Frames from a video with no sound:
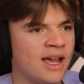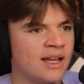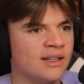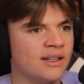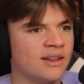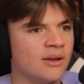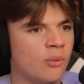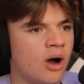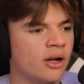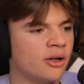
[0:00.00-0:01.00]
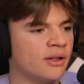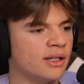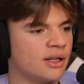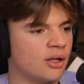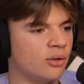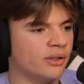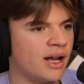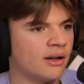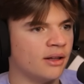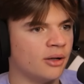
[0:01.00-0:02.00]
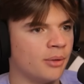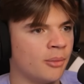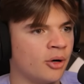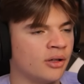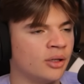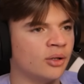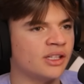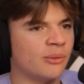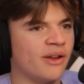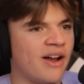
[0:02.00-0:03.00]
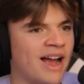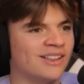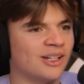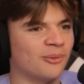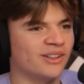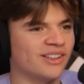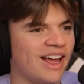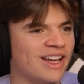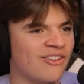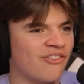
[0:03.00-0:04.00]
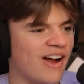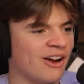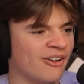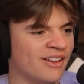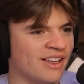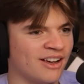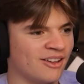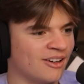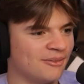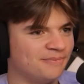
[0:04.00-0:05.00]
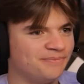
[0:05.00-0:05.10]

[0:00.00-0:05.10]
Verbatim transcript: and the water needs to cool down a little bit more. So it looks like we have ice on one side and fire on the other.